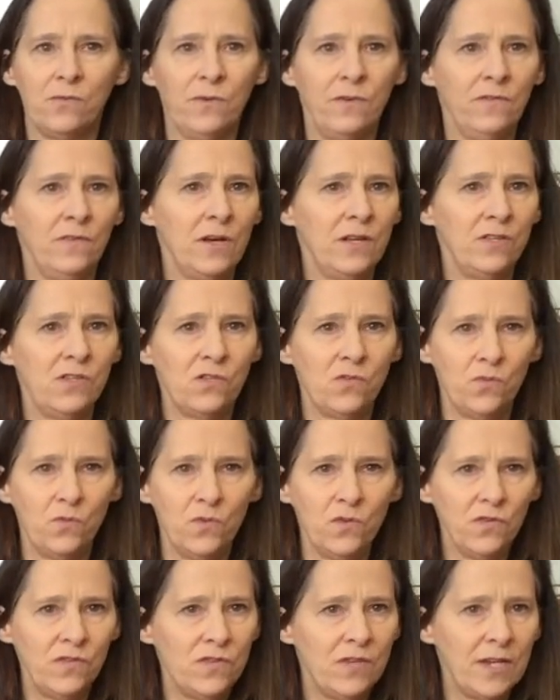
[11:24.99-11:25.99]
We've got
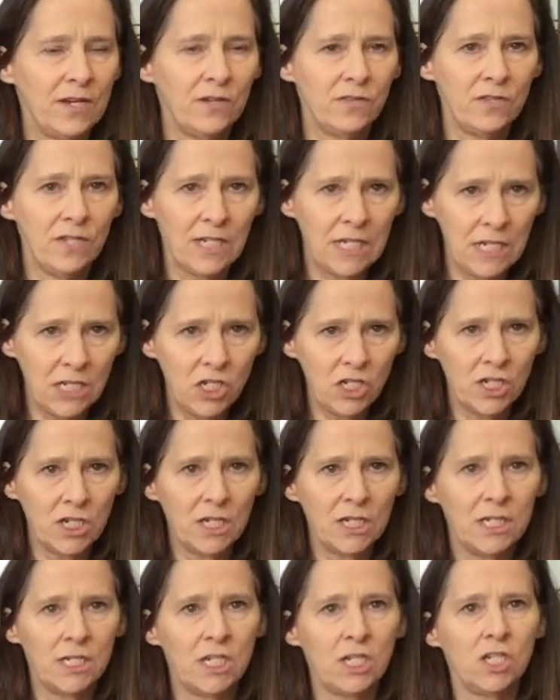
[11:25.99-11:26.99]
schools that are teaching
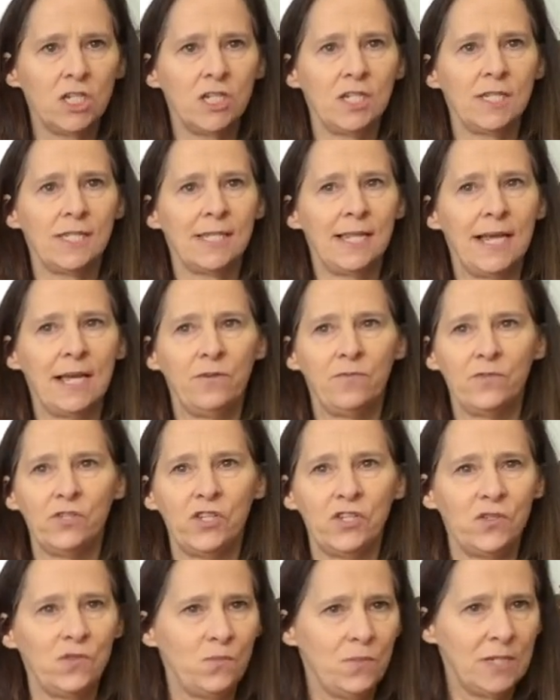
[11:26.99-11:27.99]
Indigenous
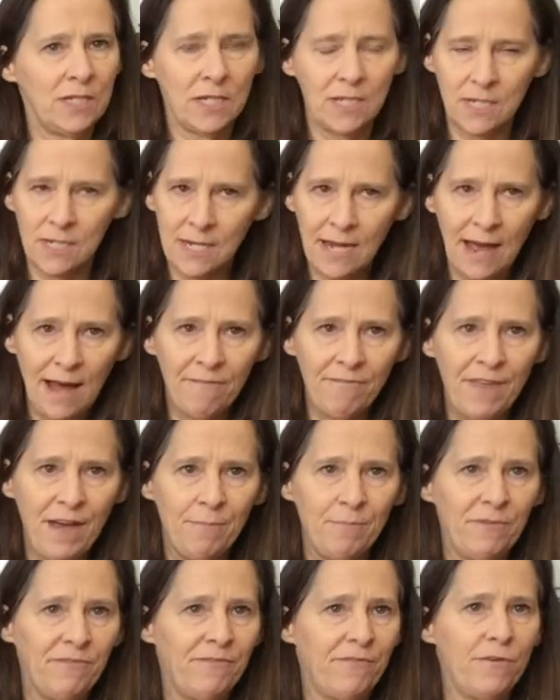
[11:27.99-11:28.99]
languages. We didn't have
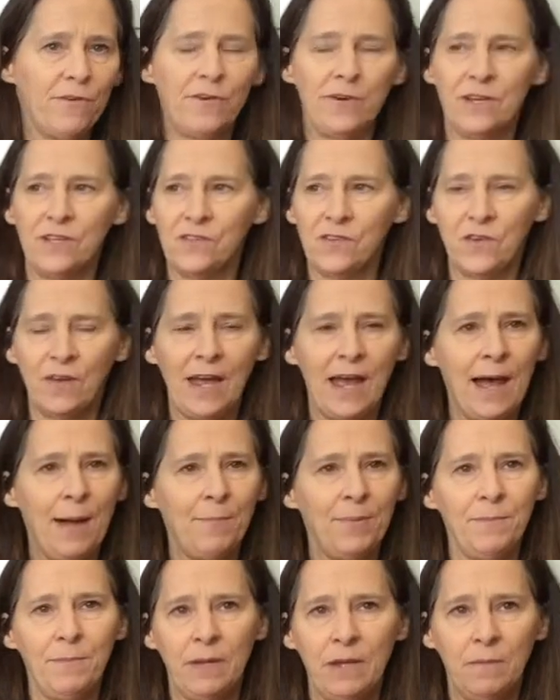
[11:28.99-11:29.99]
that before, and it's going to
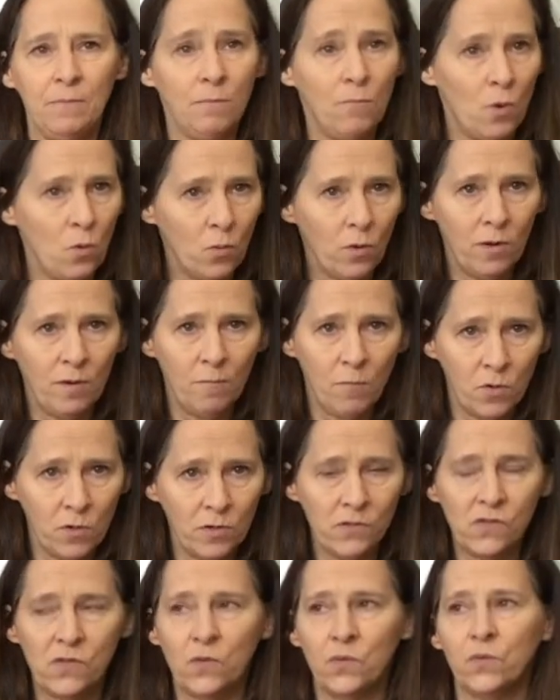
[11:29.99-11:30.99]
happen in more and more
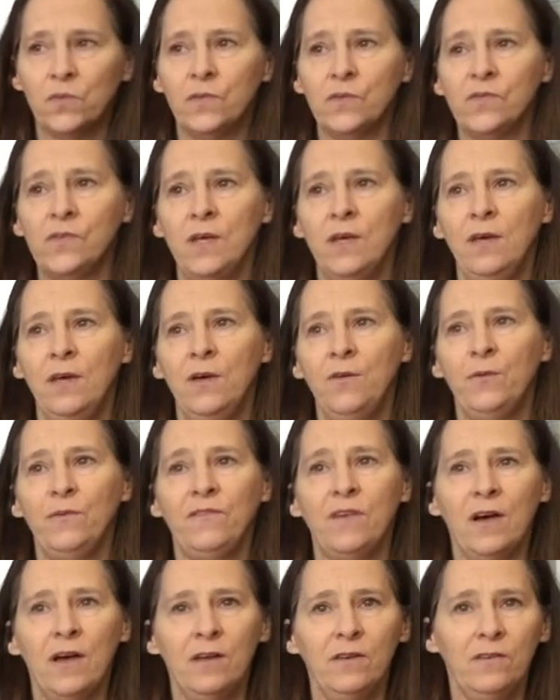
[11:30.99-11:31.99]
schools. We've
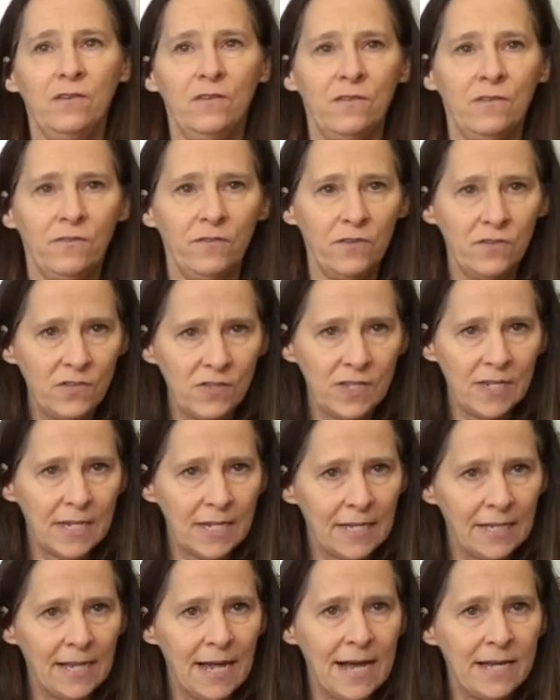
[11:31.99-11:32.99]
got university
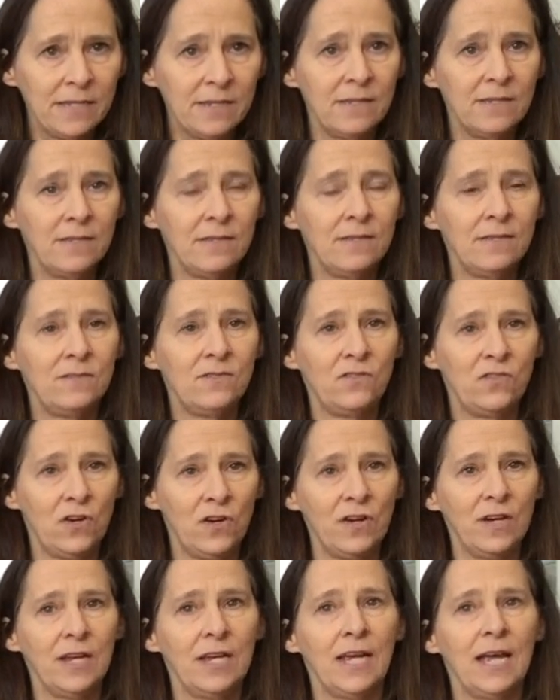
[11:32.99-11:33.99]
classes
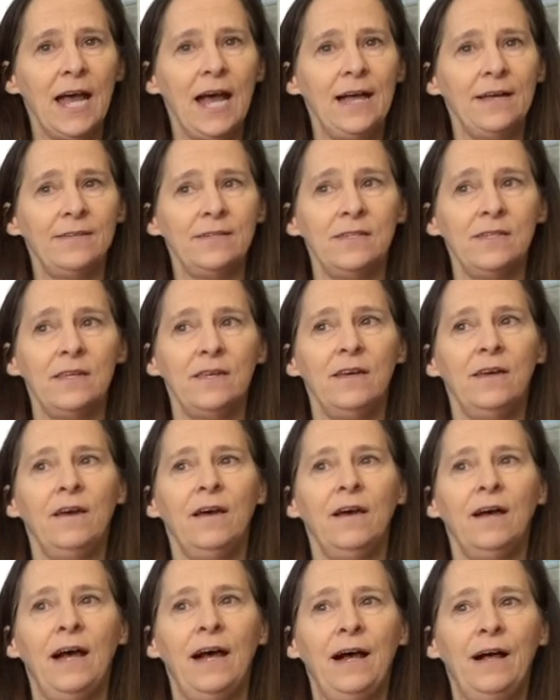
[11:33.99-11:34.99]
starting, and
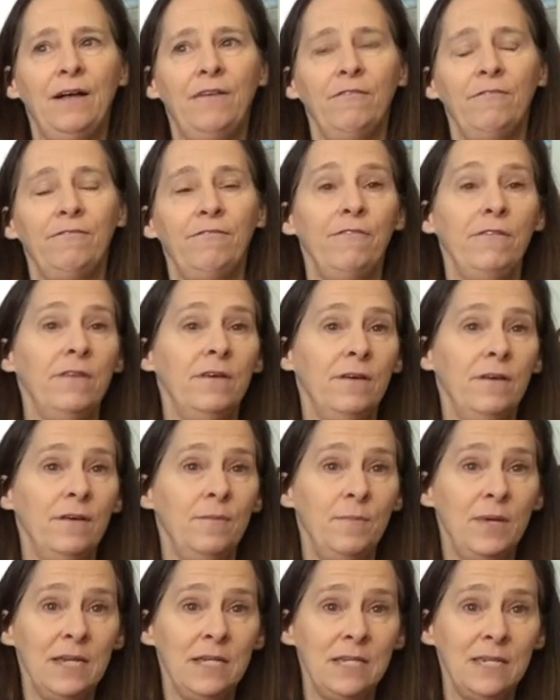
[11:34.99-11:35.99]
uh, for
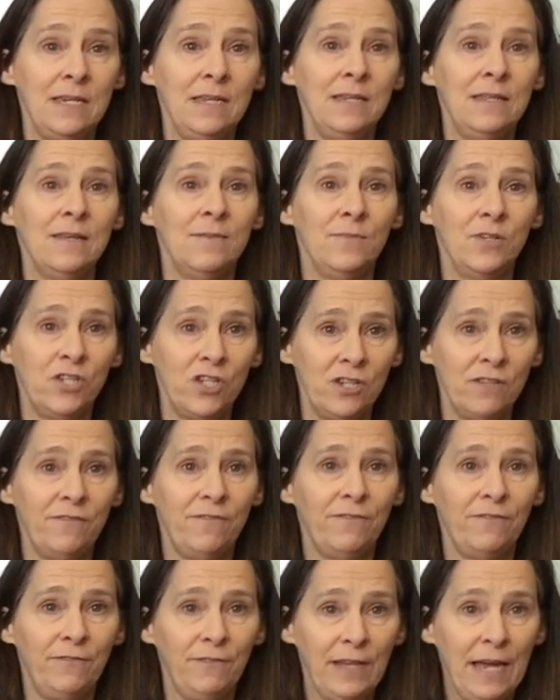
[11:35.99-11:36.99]
the Métis, the Michif
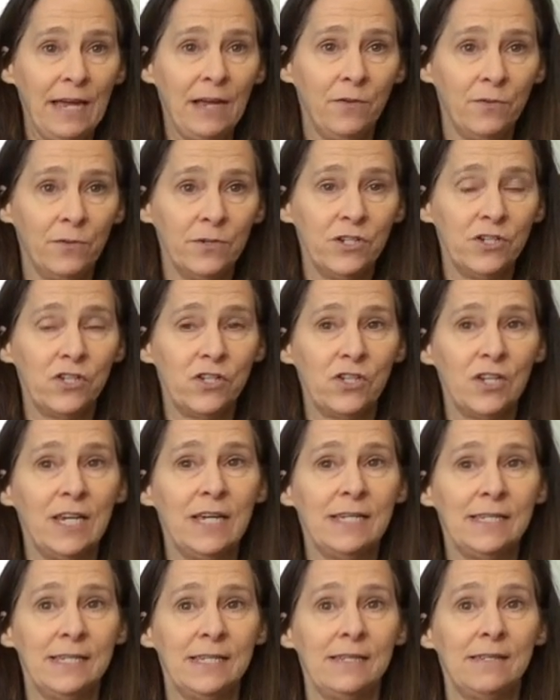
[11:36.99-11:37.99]
language
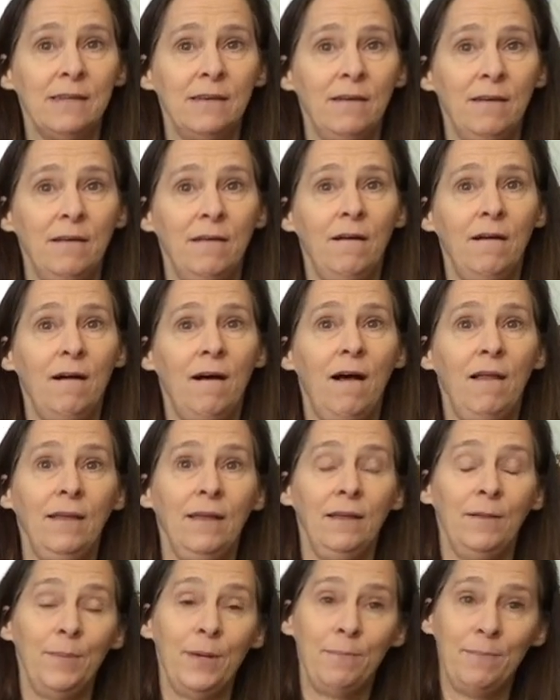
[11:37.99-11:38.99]
is a
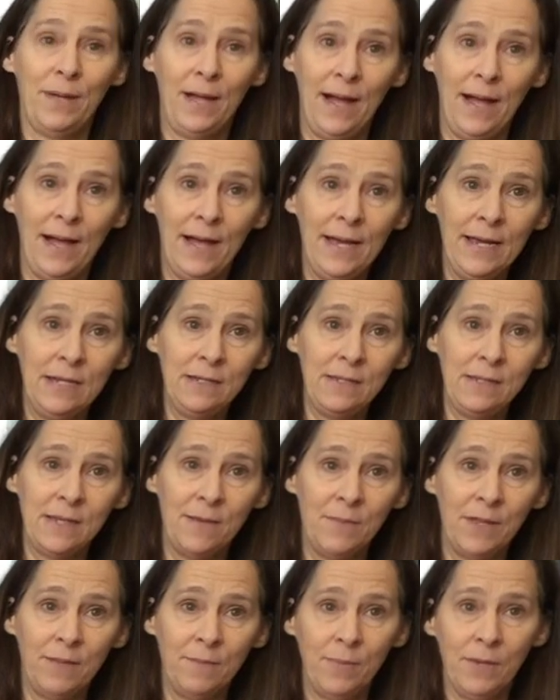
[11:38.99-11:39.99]
little bit behind
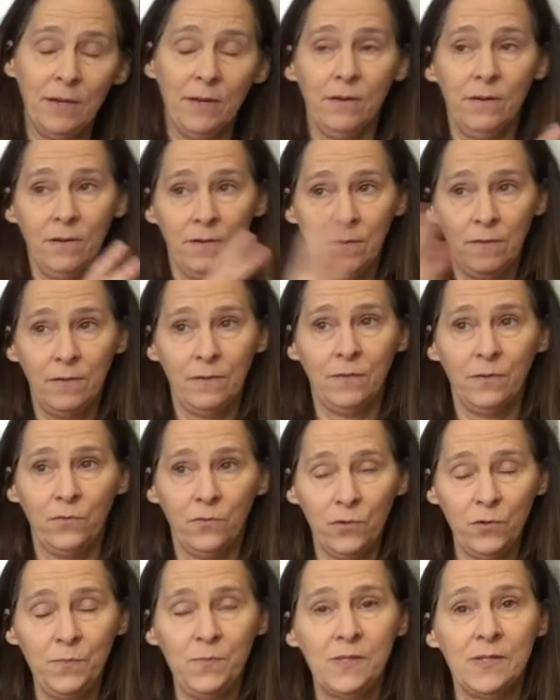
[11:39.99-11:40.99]
some of the bigger
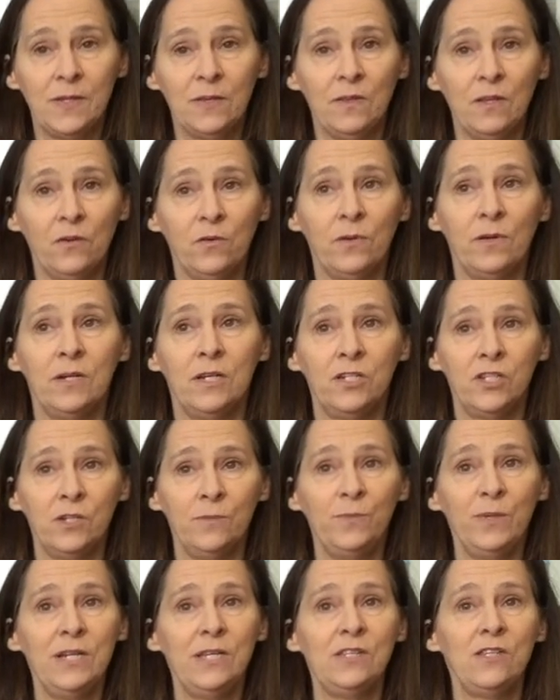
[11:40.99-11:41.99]
groups like the Cree and
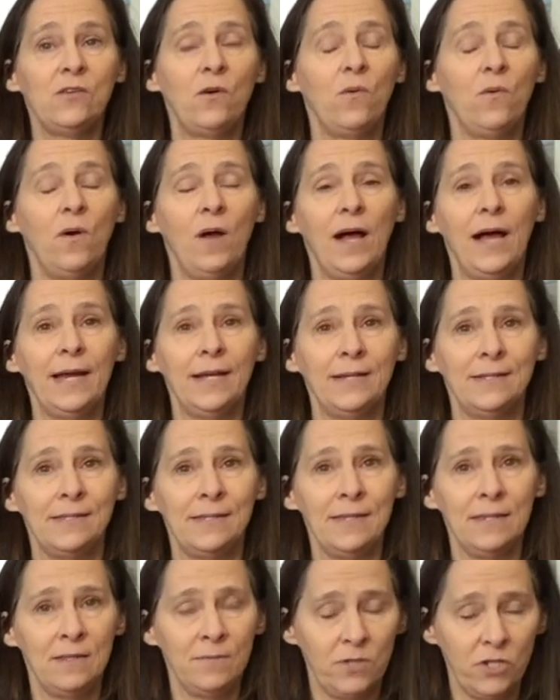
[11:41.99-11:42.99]
Ojibwe. So I can
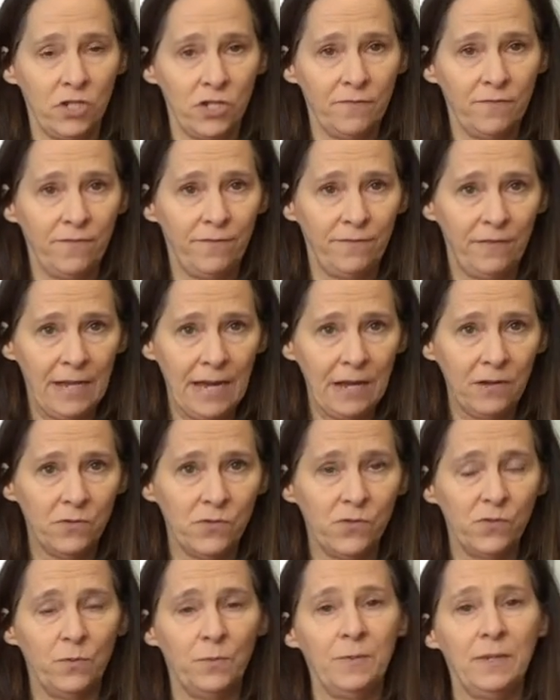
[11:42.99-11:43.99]
see the Michif
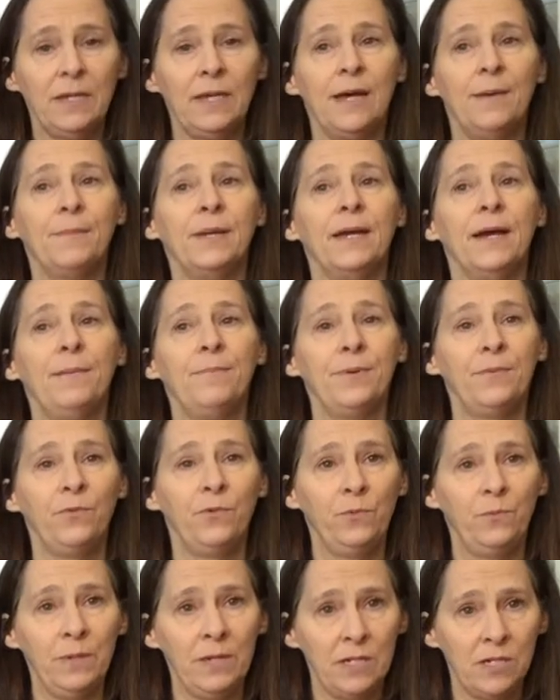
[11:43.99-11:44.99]
language will be coming up and
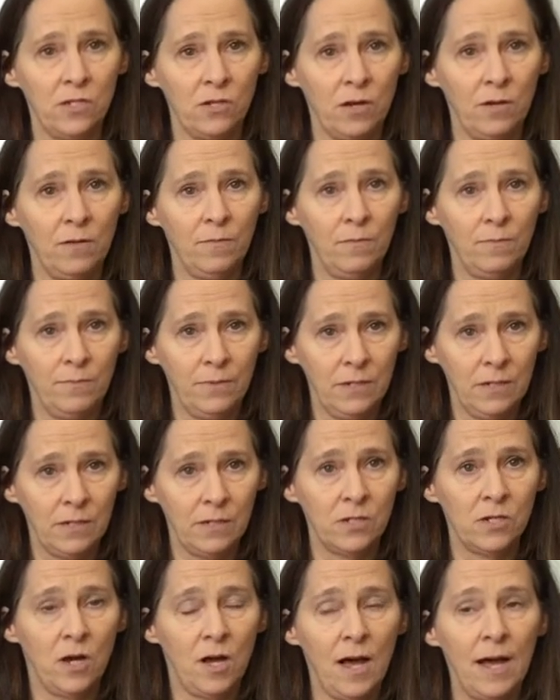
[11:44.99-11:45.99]
will be ta-
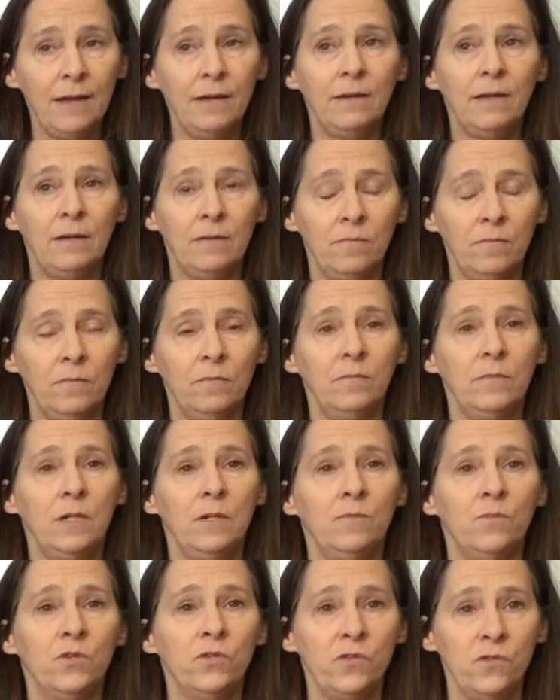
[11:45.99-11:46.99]
being taught in,
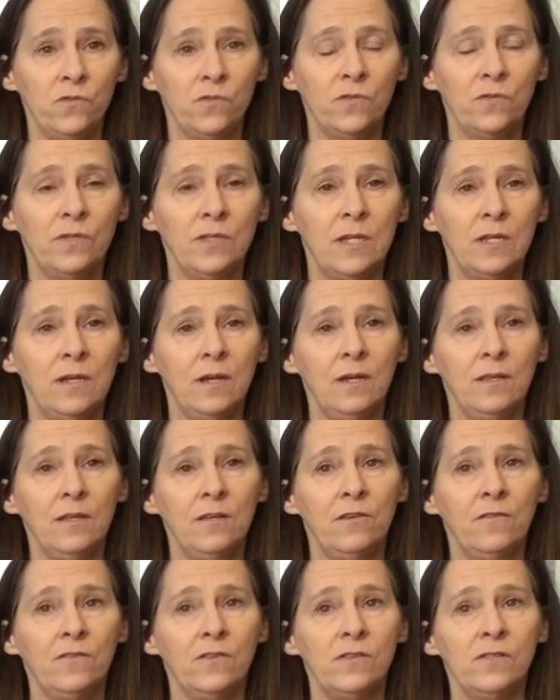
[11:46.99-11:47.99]
in more schools and at the
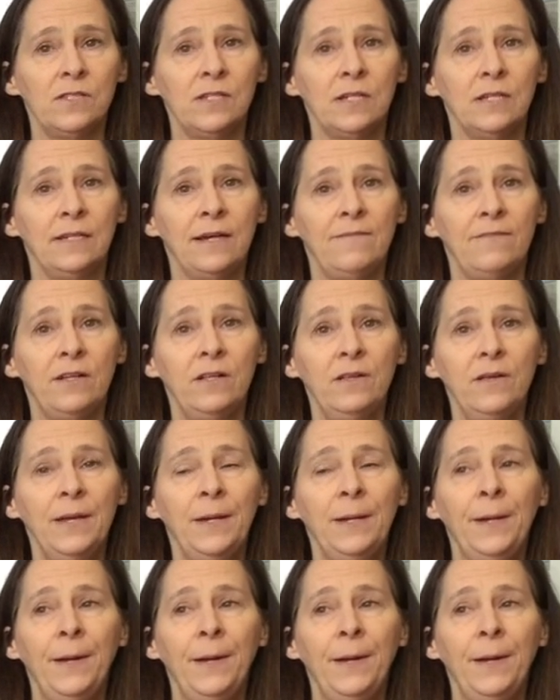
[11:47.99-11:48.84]
university level.